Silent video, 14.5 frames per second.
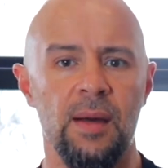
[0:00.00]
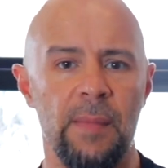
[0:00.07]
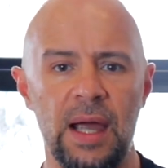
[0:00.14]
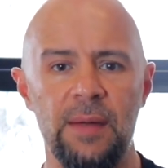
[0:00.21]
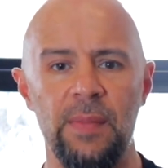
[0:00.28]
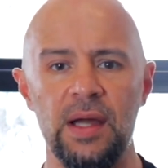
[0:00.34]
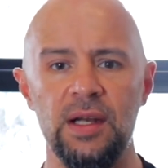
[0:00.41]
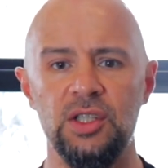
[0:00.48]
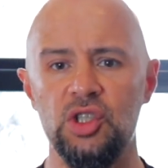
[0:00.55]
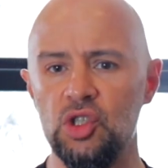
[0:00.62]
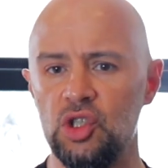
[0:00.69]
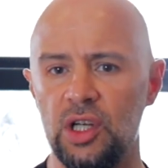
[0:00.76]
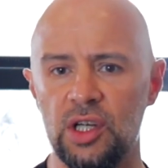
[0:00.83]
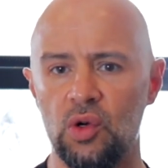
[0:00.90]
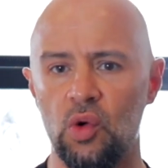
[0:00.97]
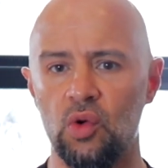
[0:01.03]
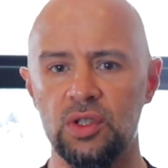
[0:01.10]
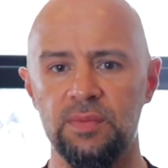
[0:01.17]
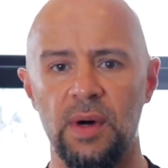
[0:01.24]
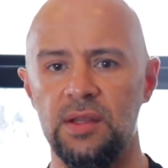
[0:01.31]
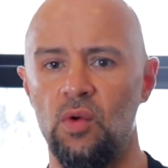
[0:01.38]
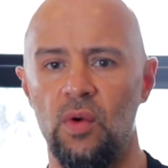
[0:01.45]
Back pain is usually
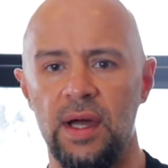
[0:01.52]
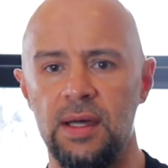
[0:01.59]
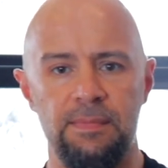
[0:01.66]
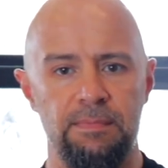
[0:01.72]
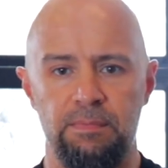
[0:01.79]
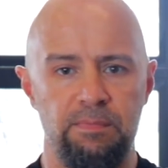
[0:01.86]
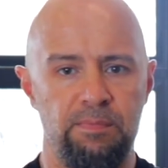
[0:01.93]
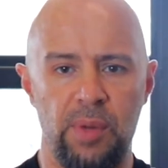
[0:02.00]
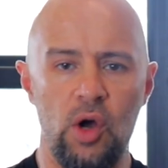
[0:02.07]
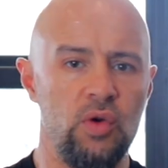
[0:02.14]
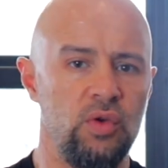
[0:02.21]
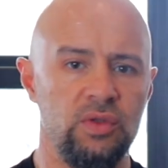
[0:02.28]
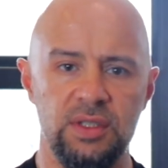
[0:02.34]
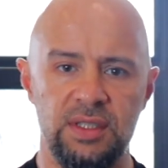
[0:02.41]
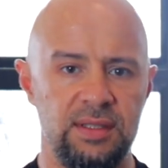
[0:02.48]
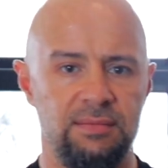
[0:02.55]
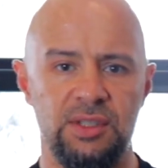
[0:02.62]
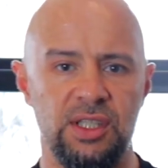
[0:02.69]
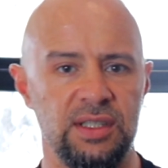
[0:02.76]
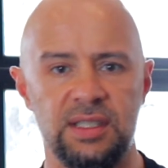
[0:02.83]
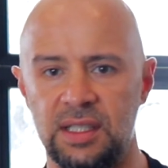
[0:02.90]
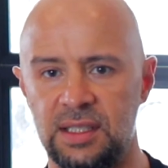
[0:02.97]
caused by the way bones,
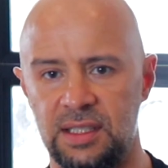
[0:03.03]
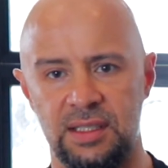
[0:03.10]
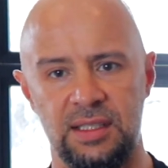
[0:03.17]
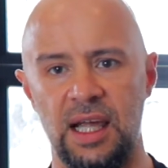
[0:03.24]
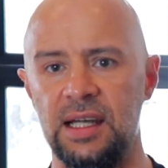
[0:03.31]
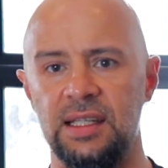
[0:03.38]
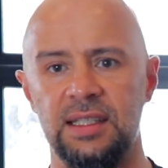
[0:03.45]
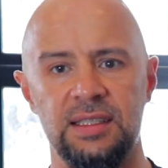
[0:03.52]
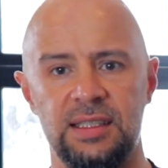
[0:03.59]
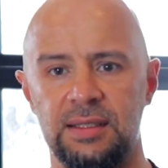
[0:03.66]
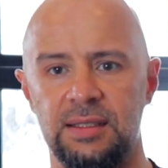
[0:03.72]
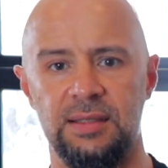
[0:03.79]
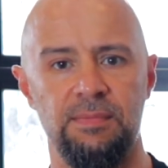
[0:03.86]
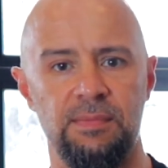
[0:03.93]
discs, tendons,